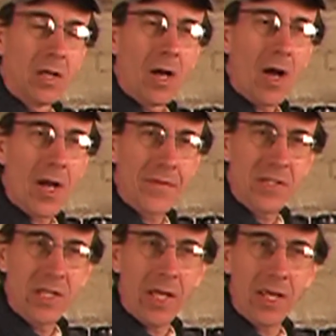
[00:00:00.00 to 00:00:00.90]
on the
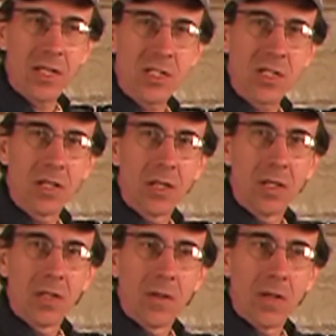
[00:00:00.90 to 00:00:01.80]
tanks
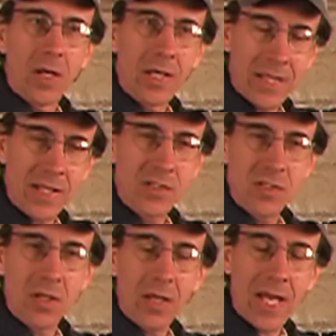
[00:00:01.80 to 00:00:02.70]

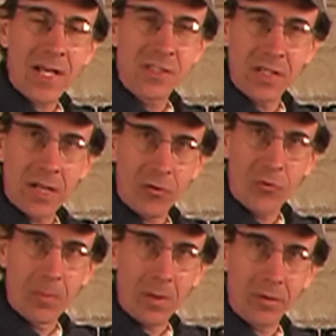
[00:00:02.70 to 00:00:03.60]
against accidental
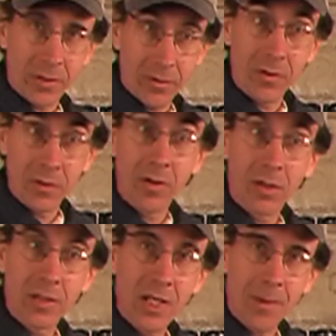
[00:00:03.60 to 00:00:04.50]
spill,
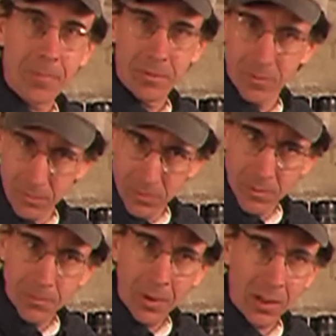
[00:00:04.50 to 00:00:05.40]
cleanup
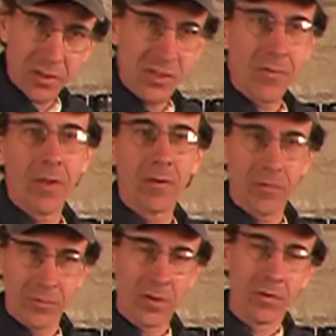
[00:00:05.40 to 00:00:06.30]
policy.
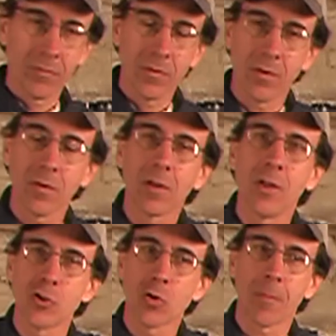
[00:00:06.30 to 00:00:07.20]
They'll
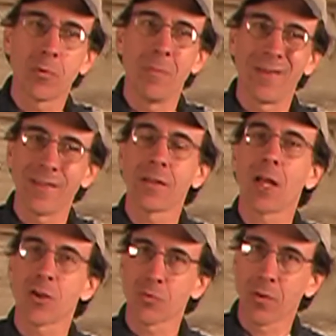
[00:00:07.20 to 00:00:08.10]
insure up to $1 million
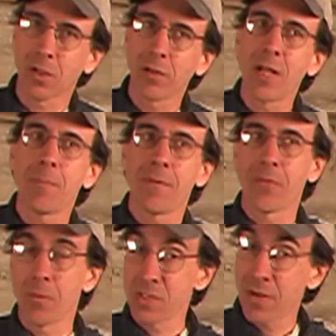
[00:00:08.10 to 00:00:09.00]
worth of cleanup if
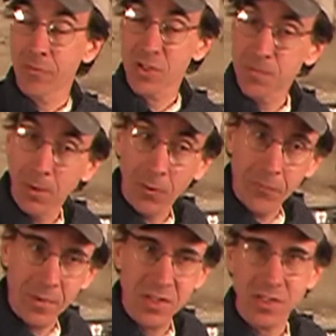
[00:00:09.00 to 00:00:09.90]
there was ever a spill
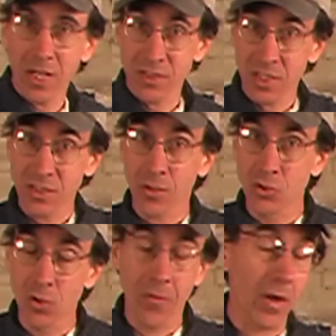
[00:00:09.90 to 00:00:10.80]
from these tanks. That's how
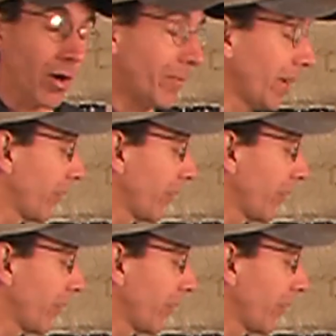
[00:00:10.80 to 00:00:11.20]
sure they are about